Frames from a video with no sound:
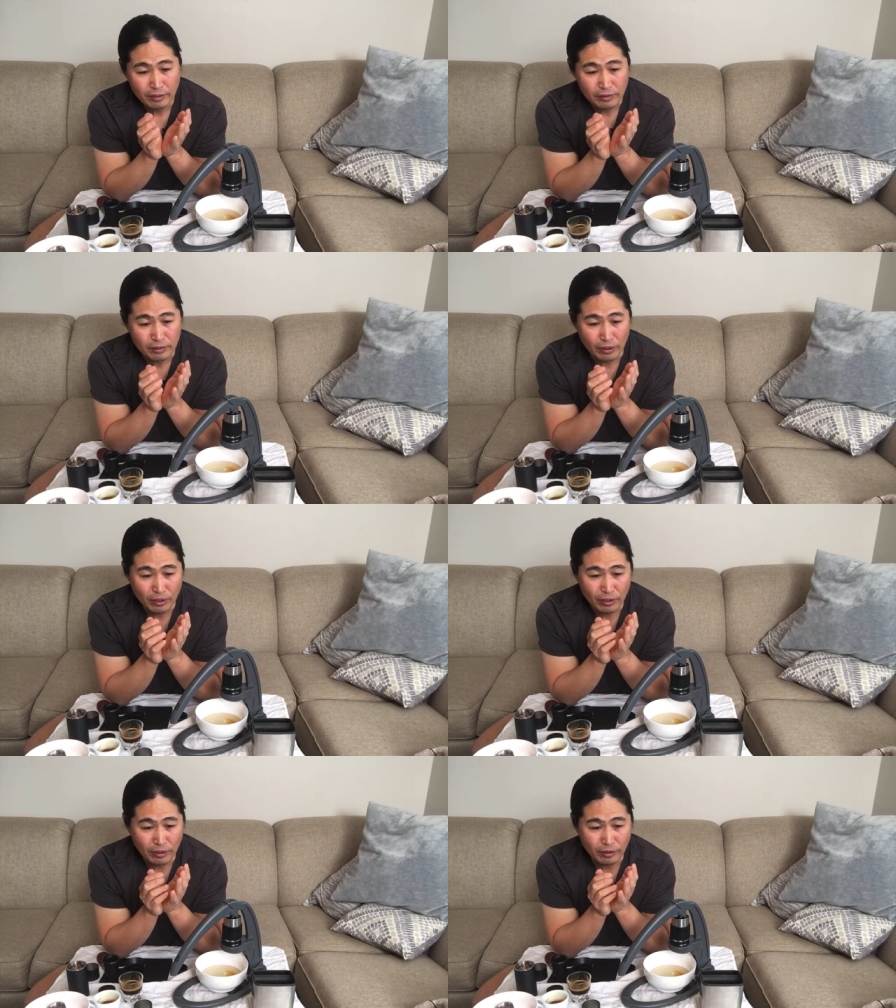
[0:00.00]

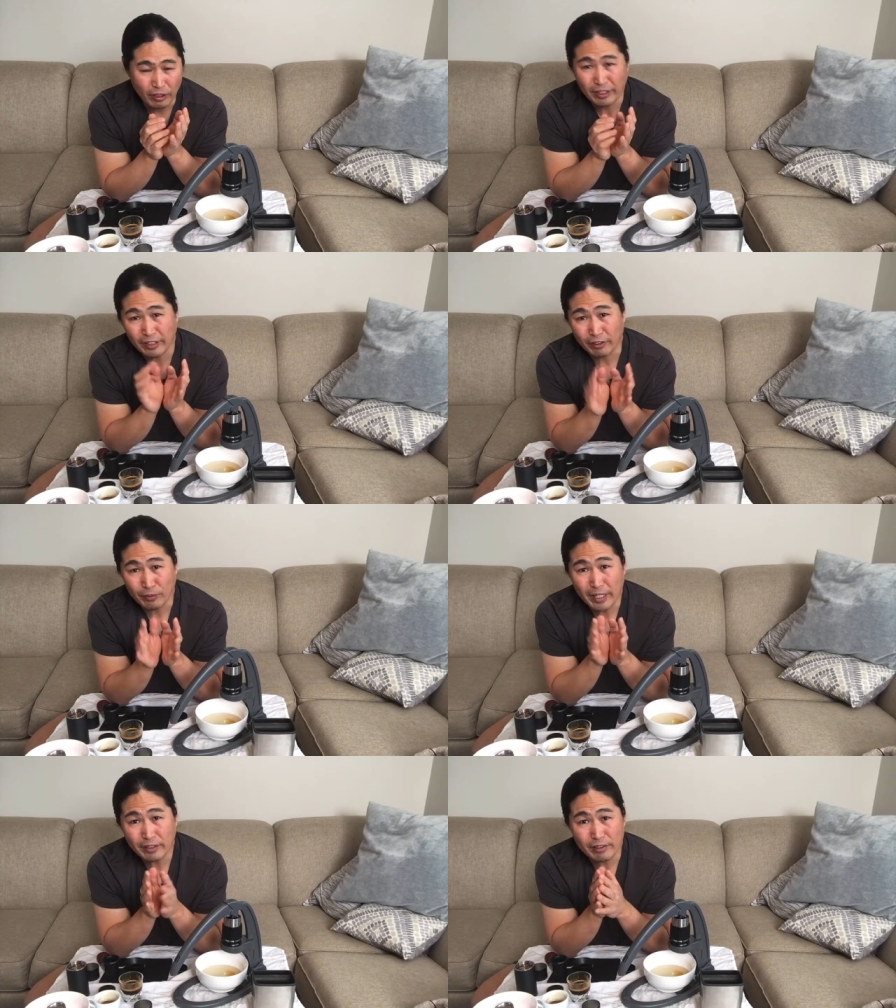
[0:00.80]
So again, the
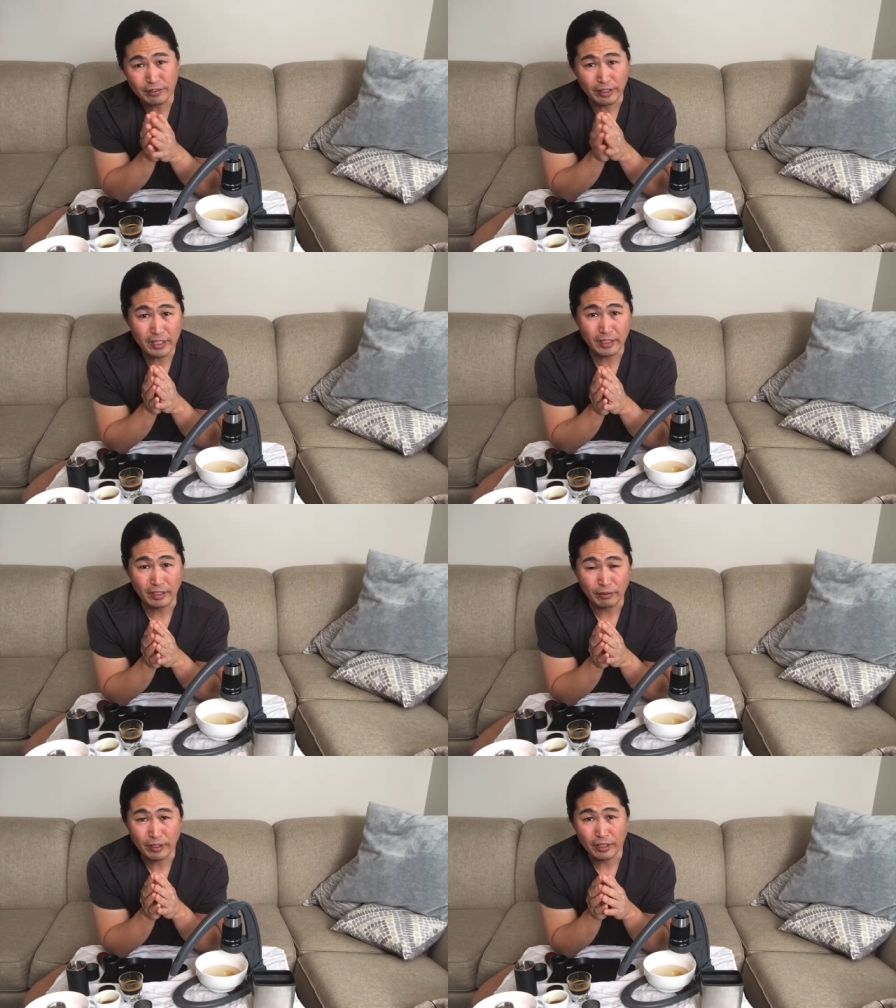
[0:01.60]
grinder is a key,
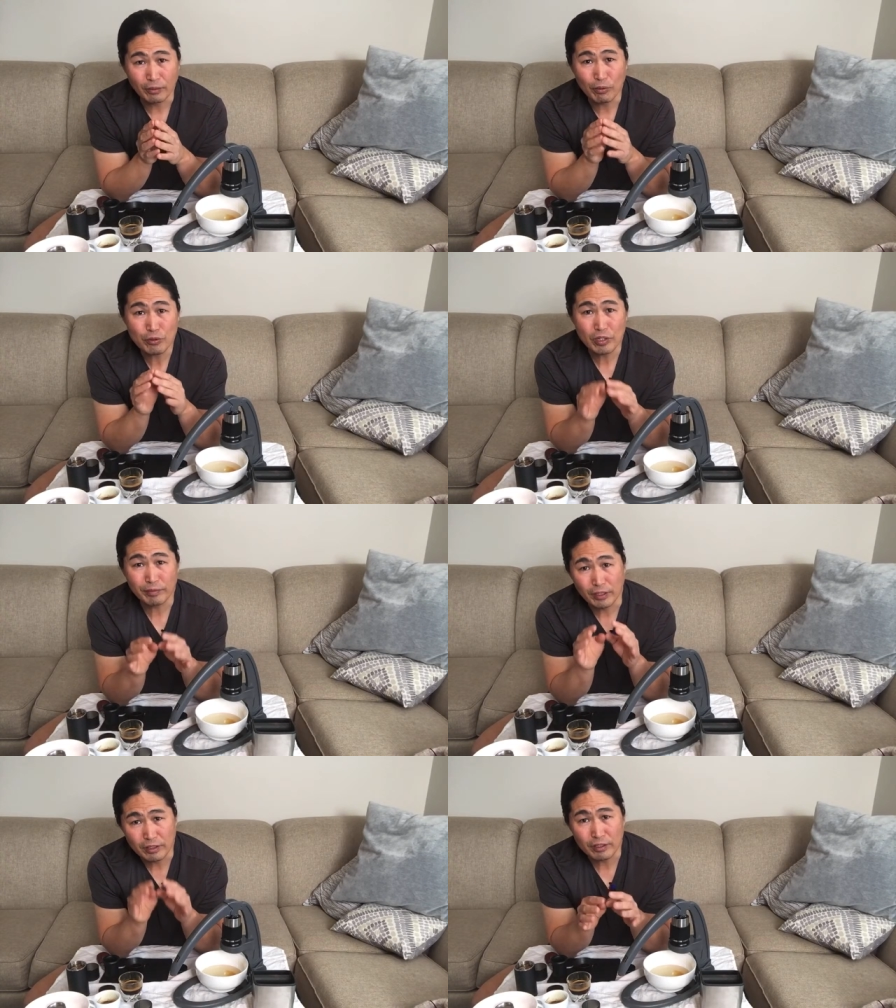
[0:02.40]
okay? Once you have
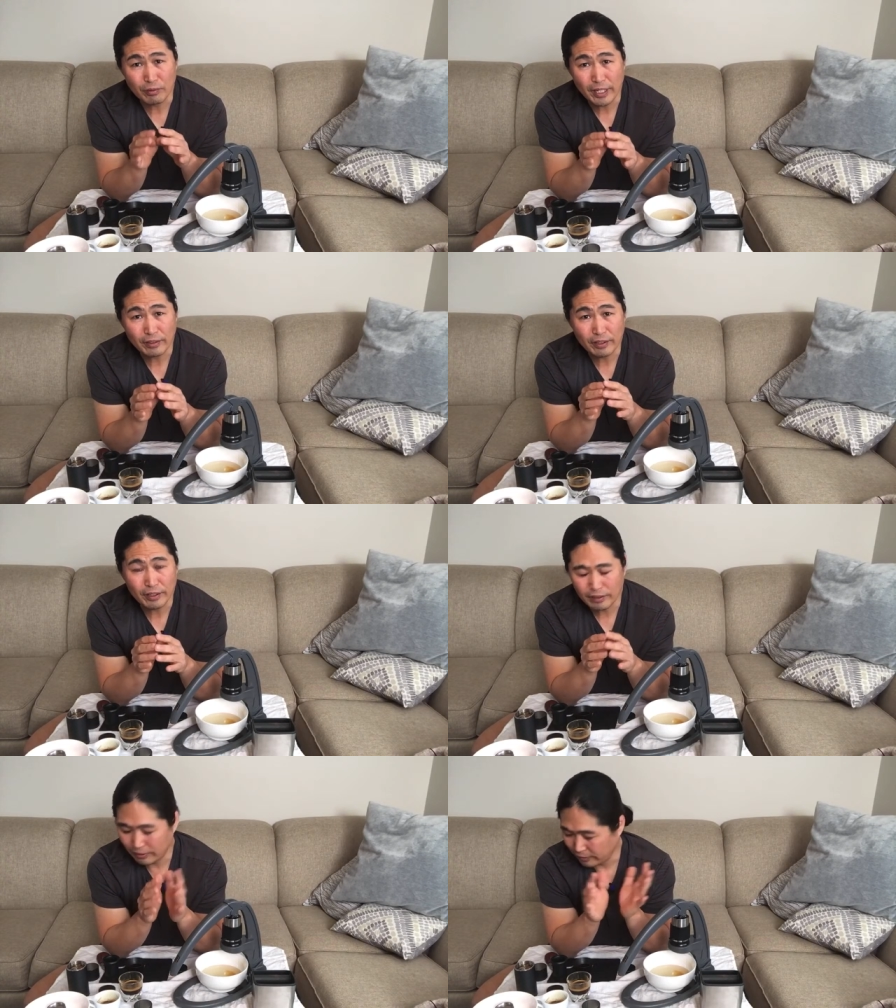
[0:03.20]
the good
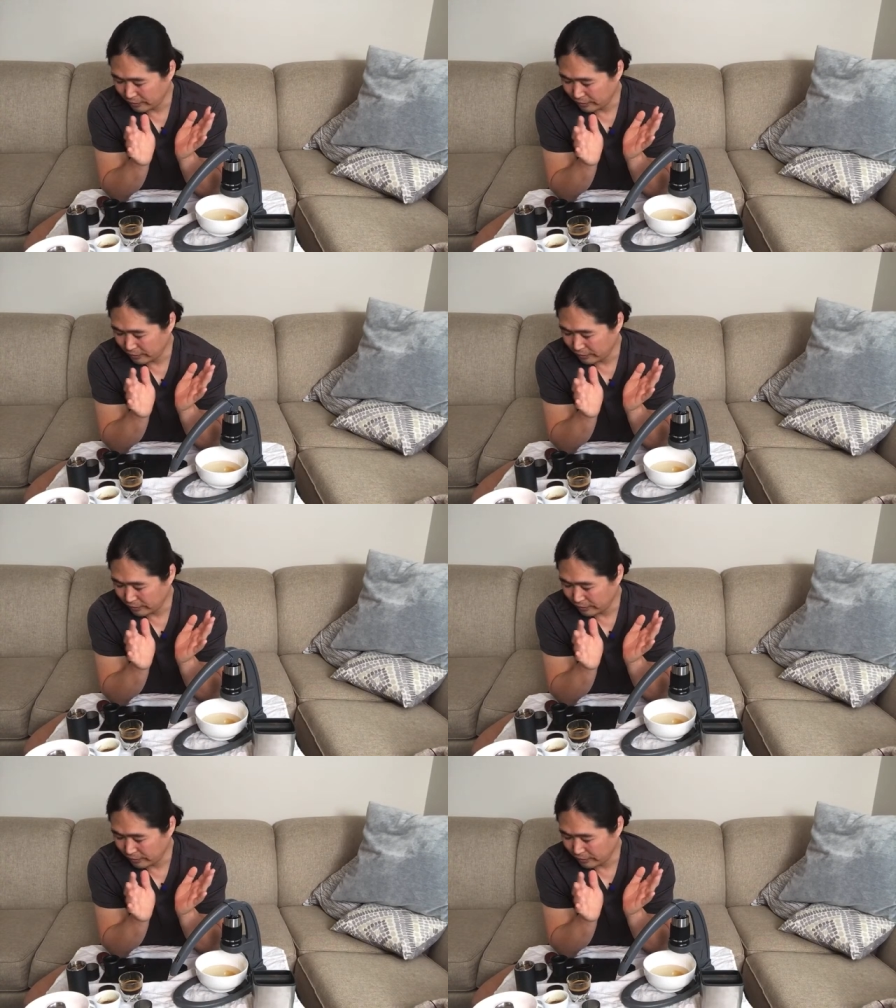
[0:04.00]
grinder,